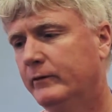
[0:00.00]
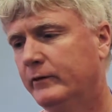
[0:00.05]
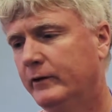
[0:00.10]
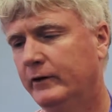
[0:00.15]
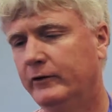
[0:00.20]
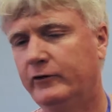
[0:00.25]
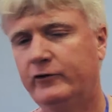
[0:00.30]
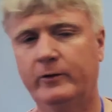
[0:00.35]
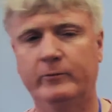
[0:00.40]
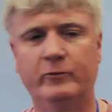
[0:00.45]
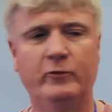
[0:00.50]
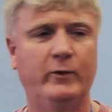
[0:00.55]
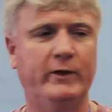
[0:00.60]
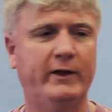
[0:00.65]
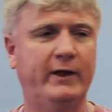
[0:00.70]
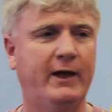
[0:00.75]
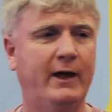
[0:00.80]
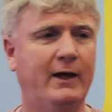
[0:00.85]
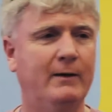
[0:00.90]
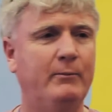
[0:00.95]
in terms of what
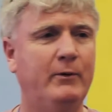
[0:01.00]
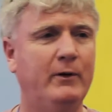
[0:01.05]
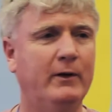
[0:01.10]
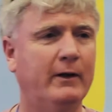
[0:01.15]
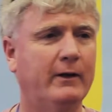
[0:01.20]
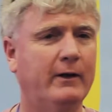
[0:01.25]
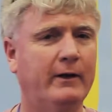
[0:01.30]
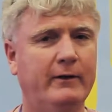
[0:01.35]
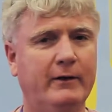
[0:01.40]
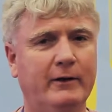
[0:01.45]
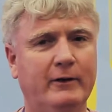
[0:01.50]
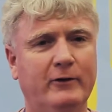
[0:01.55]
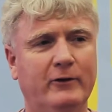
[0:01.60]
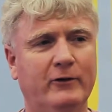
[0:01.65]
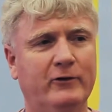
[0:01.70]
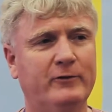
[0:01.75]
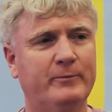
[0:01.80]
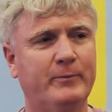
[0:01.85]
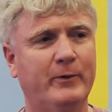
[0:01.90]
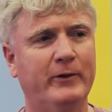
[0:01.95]
they can't pull out, I think
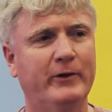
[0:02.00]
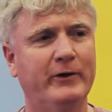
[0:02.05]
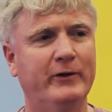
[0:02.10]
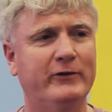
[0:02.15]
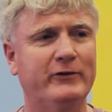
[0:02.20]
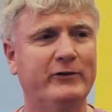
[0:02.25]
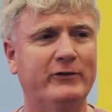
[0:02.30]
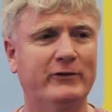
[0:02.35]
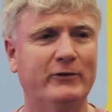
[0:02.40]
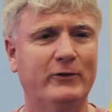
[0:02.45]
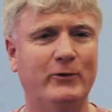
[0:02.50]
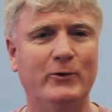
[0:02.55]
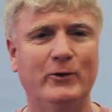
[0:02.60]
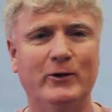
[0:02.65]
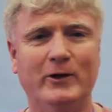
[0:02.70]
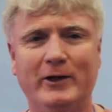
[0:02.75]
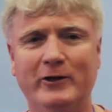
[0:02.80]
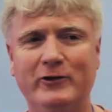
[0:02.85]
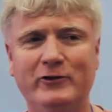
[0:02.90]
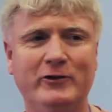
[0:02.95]
a spurious
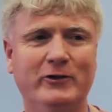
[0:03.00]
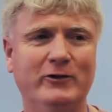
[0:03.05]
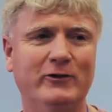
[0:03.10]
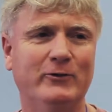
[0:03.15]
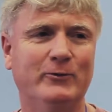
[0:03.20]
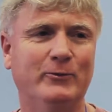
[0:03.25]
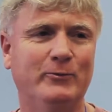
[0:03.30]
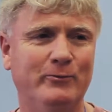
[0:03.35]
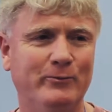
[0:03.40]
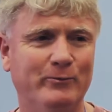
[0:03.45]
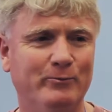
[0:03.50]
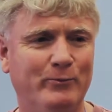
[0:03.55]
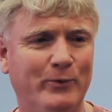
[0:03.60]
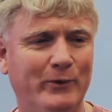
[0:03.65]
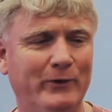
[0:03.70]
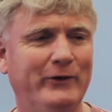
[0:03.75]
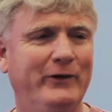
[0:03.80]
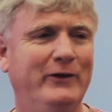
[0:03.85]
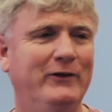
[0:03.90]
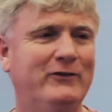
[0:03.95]
correlation is a
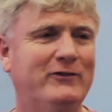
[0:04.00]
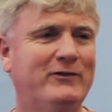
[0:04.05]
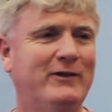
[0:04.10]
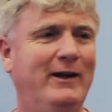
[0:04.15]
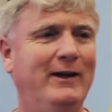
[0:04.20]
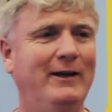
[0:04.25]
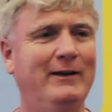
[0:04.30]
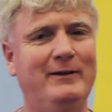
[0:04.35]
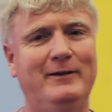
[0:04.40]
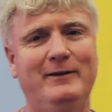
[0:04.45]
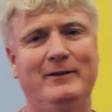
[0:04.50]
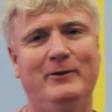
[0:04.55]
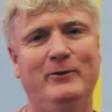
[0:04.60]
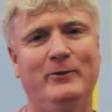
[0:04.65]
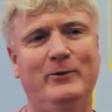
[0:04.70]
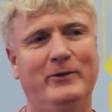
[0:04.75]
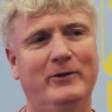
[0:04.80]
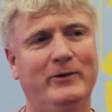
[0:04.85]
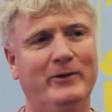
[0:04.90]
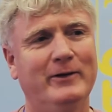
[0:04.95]
brilliant site,
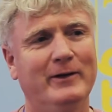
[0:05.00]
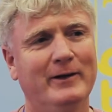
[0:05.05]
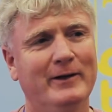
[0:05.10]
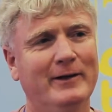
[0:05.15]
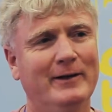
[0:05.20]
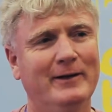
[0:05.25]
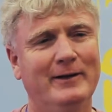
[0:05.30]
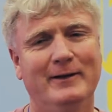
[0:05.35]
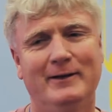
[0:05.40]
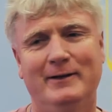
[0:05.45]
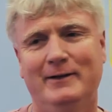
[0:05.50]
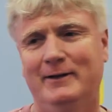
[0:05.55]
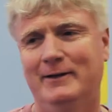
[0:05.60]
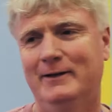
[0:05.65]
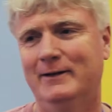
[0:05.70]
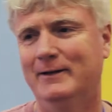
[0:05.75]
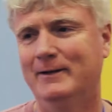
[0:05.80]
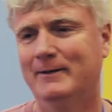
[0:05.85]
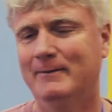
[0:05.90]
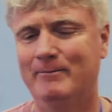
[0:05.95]
where
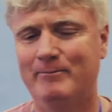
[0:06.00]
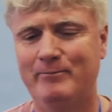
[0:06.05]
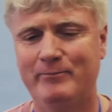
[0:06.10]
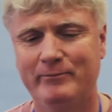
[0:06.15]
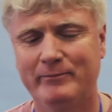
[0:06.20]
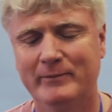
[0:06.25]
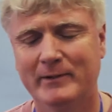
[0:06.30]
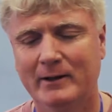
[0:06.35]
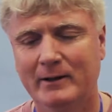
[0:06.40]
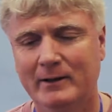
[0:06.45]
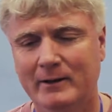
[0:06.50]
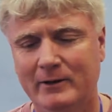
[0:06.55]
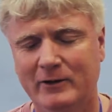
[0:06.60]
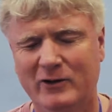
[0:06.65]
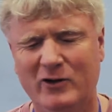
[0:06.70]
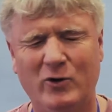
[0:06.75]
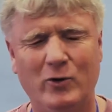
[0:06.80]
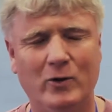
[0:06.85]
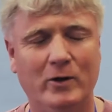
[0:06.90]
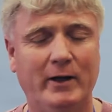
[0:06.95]
they're
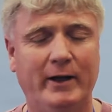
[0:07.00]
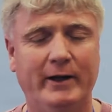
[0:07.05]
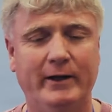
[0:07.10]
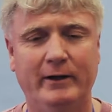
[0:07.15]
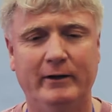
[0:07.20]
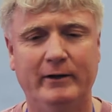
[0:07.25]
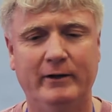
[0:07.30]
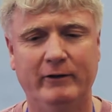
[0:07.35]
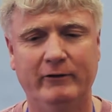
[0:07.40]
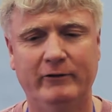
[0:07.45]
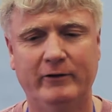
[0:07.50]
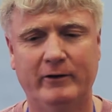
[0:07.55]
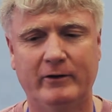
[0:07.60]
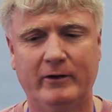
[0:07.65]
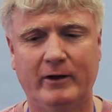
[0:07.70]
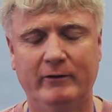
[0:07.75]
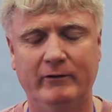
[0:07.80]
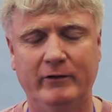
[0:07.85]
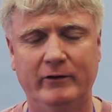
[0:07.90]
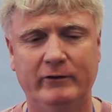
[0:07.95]
correlating things that
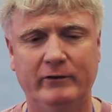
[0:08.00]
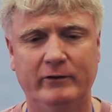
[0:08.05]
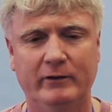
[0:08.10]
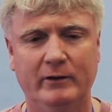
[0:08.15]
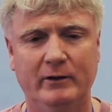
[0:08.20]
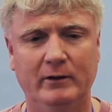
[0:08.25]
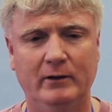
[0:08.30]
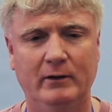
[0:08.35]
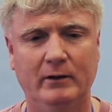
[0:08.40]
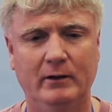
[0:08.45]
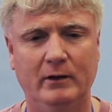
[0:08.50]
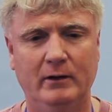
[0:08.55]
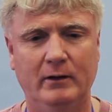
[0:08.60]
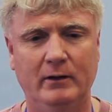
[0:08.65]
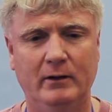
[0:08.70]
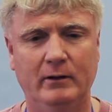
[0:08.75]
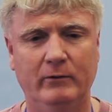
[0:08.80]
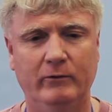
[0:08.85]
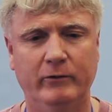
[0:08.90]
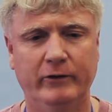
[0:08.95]
are obviously
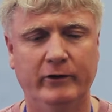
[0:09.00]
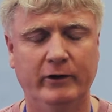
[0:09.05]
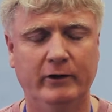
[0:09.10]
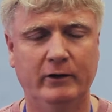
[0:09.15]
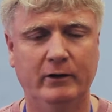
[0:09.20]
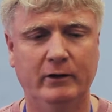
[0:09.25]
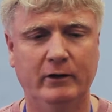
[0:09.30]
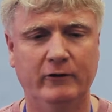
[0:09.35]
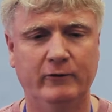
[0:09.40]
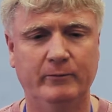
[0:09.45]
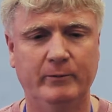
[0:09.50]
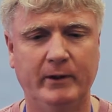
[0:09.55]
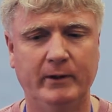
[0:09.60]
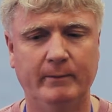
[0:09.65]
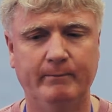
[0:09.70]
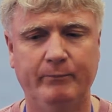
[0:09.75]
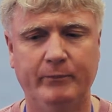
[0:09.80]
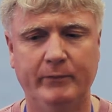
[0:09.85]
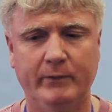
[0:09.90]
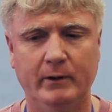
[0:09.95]
ridiculous,
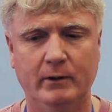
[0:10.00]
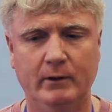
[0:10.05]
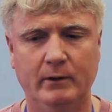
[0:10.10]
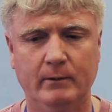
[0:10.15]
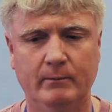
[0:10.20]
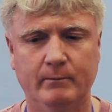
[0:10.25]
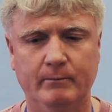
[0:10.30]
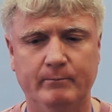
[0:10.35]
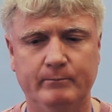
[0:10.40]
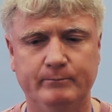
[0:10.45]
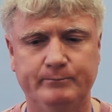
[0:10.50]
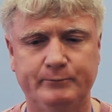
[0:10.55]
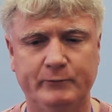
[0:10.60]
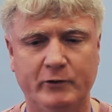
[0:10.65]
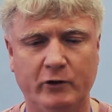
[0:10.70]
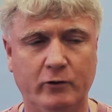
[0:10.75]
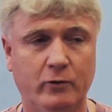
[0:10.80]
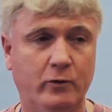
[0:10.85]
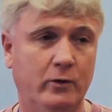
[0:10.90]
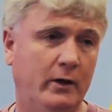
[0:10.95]
but
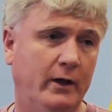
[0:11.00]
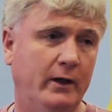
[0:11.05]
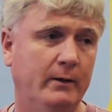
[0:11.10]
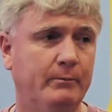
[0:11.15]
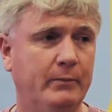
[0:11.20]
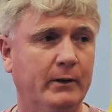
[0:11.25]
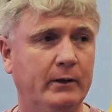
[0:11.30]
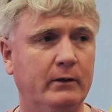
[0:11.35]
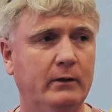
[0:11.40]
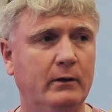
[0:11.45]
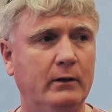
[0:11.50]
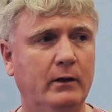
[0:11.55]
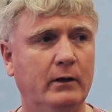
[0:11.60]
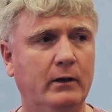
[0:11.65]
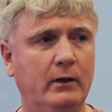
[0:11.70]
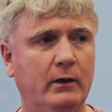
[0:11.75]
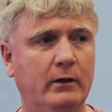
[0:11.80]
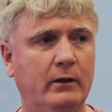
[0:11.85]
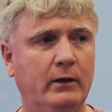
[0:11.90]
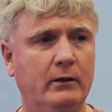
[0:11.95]
to correlate. But
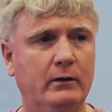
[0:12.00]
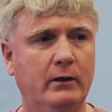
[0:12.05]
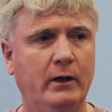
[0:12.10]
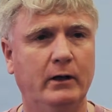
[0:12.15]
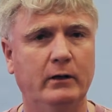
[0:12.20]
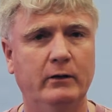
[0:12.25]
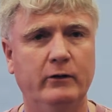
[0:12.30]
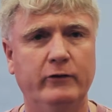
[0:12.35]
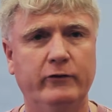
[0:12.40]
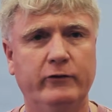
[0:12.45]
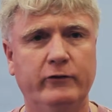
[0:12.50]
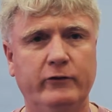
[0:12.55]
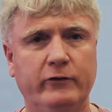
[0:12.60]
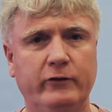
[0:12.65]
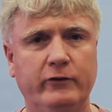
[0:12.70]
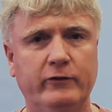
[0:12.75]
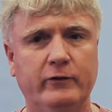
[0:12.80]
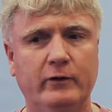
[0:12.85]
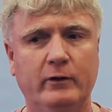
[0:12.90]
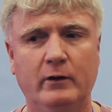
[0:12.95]
on the other hand, there's
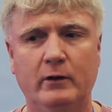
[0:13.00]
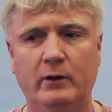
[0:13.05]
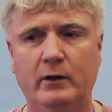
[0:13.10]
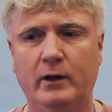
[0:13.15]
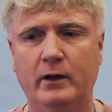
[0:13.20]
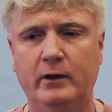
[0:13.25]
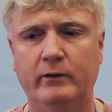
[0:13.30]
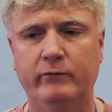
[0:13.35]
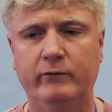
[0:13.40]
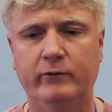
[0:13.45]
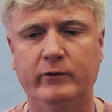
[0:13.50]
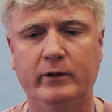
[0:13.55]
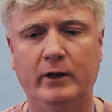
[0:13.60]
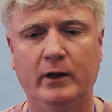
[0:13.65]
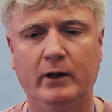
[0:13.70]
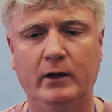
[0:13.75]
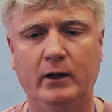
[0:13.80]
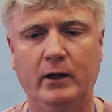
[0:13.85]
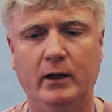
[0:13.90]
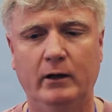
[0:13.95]
just a lot of
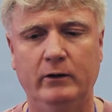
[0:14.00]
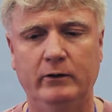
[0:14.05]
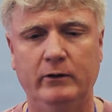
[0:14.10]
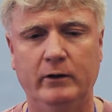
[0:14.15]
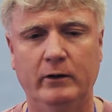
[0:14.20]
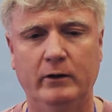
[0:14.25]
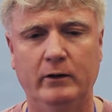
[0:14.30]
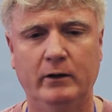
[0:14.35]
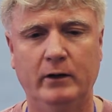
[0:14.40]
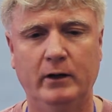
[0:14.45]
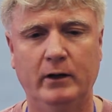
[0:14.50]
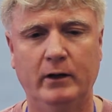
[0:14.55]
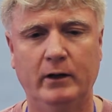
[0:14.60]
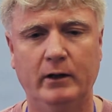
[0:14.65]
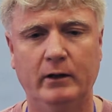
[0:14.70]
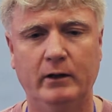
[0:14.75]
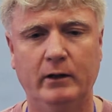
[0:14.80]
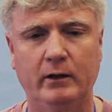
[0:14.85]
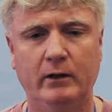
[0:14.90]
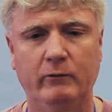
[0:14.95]
data out there that
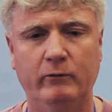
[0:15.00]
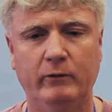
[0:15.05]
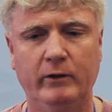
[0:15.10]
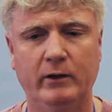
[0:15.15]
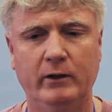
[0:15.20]
I think